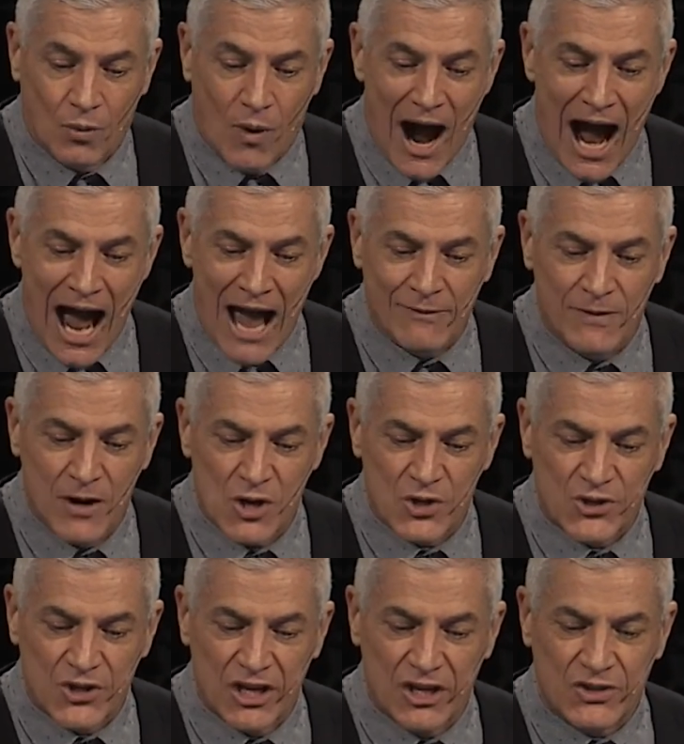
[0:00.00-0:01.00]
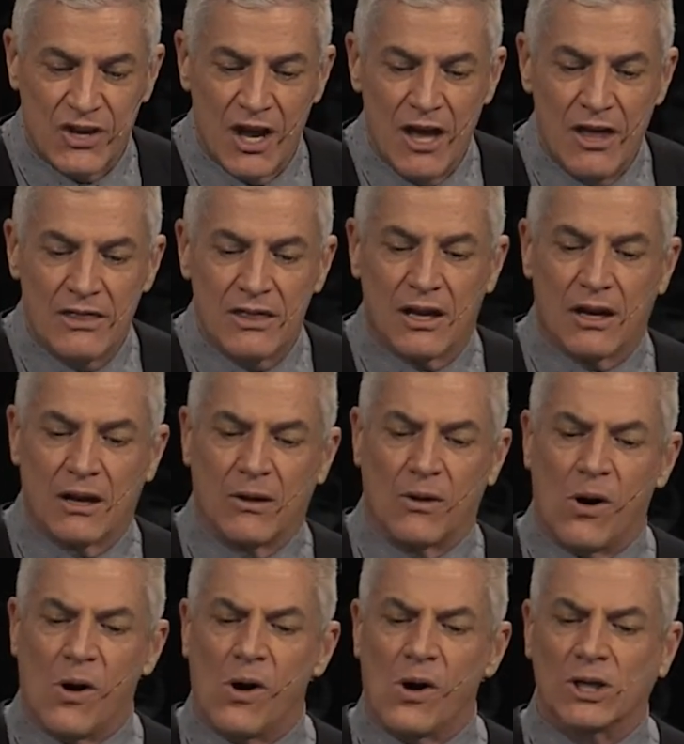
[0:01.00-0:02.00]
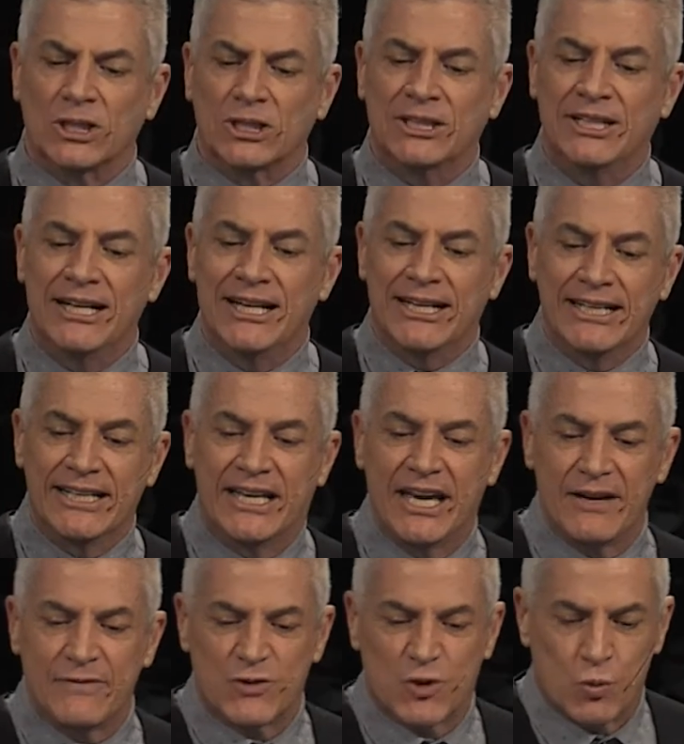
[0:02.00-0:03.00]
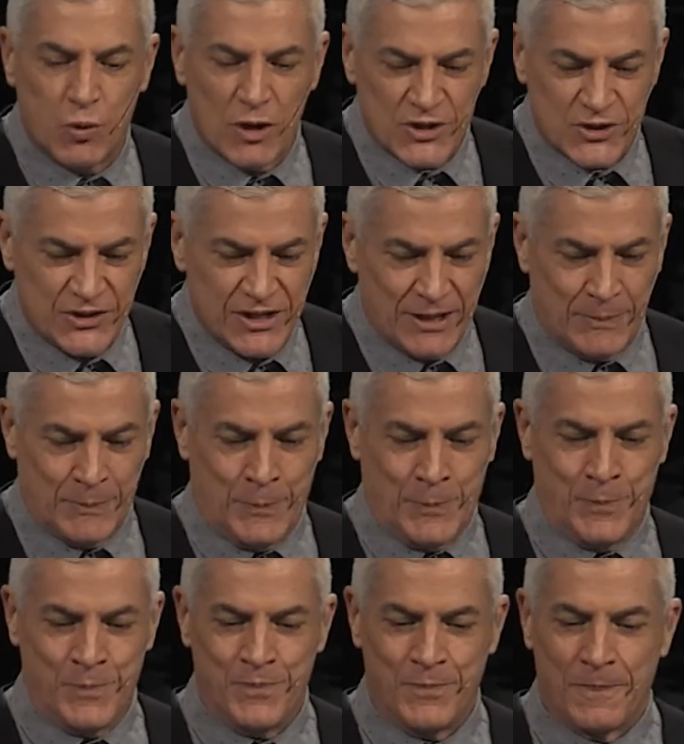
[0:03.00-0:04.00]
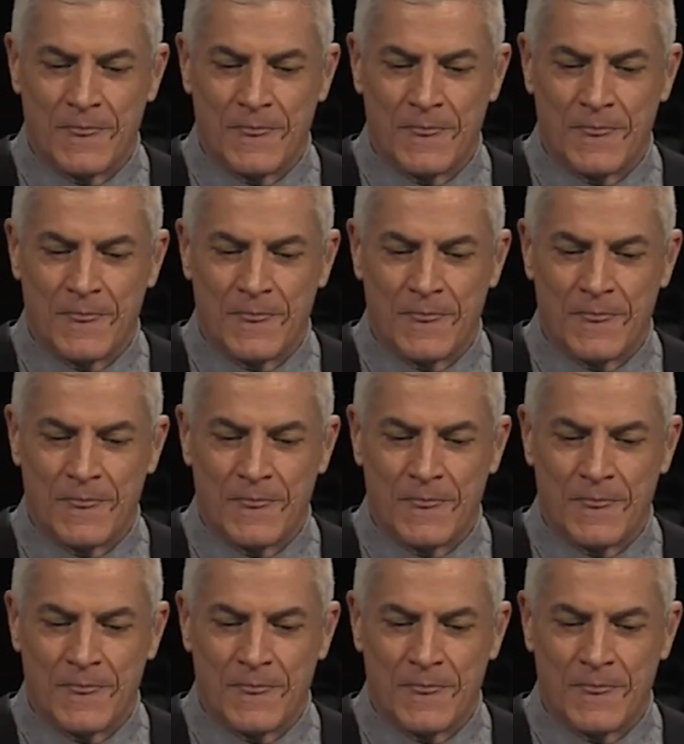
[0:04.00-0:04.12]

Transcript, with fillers: Why? Verse 6 The Lord gives wisdom.